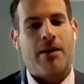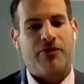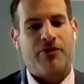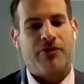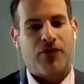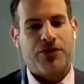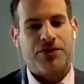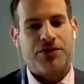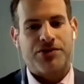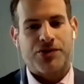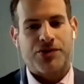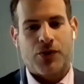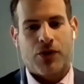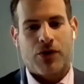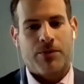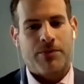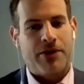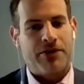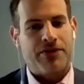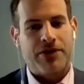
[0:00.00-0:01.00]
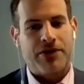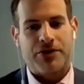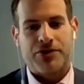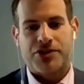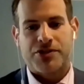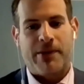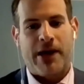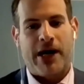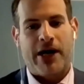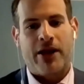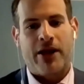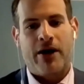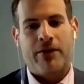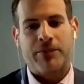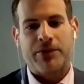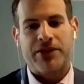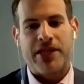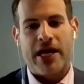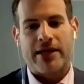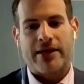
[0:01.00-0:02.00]
before the storm. I think you're spot on
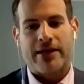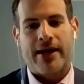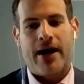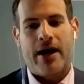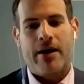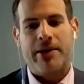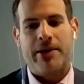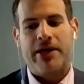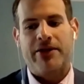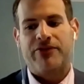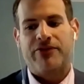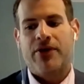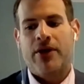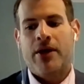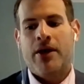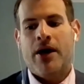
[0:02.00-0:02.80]
with that comment.